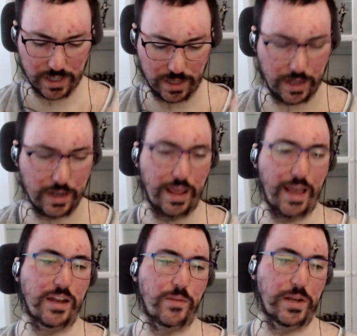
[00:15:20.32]
the
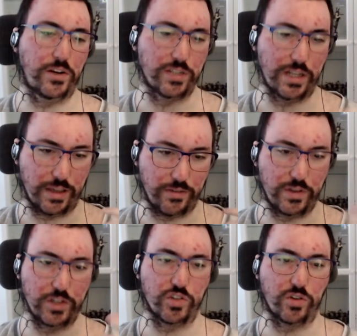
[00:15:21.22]
animator is like a
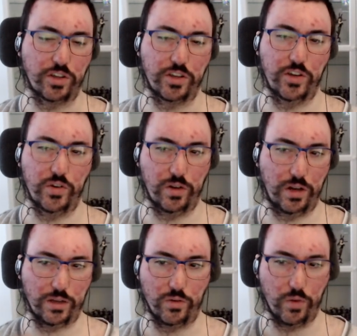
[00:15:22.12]
visual cue on
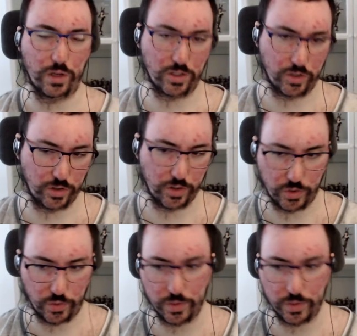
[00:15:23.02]
like what to do.